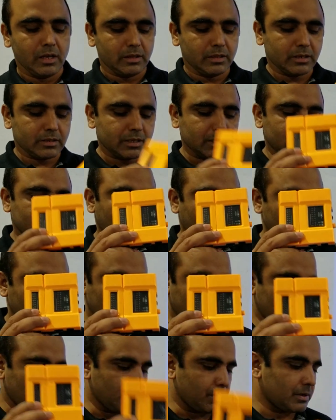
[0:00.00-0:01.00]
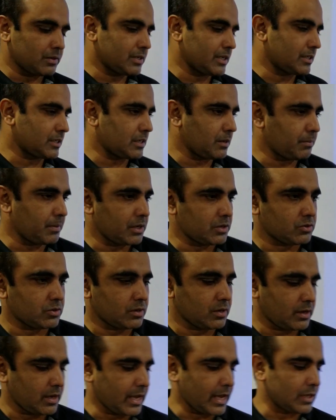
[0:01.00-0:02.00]
This is the cable testing meter
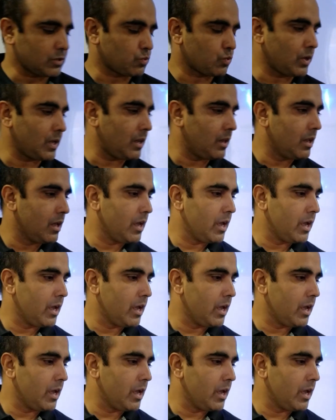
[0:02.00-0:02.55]
as well.